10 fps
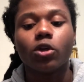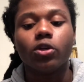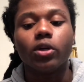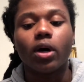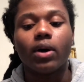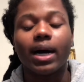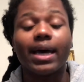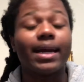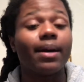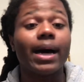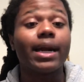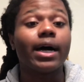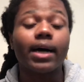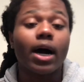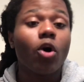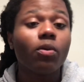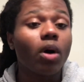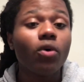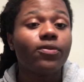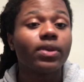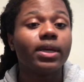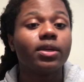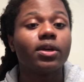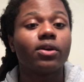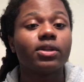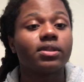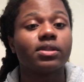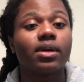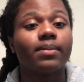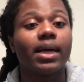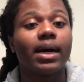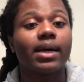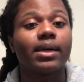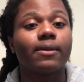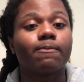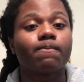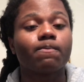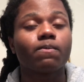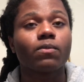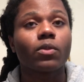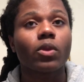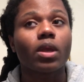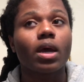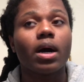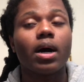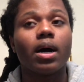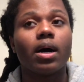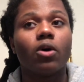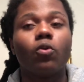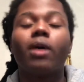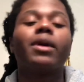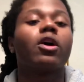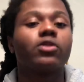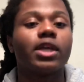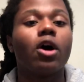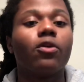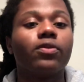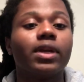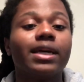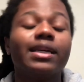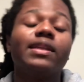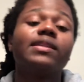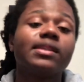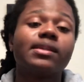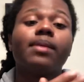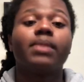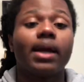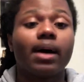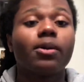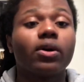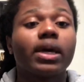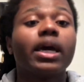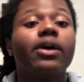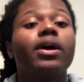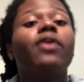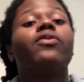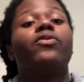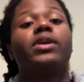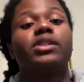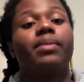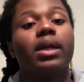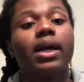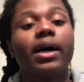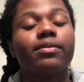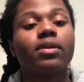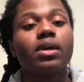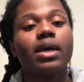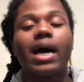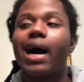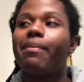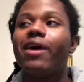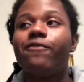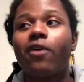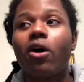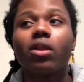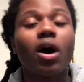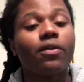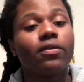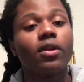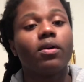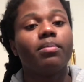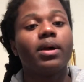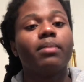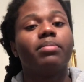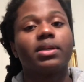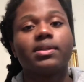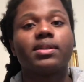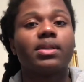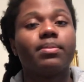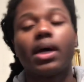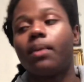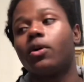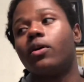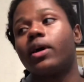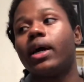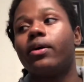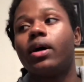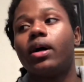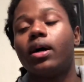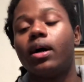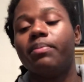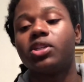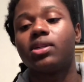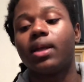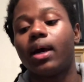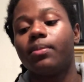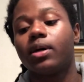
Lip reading: I hope, hopefully, this is something that I can, well, I'm not going to say hopefully. This is something that I'm going to carry out for the rest of my life. I may fall off a little bit, but this is something that I'm going to carry, a mission that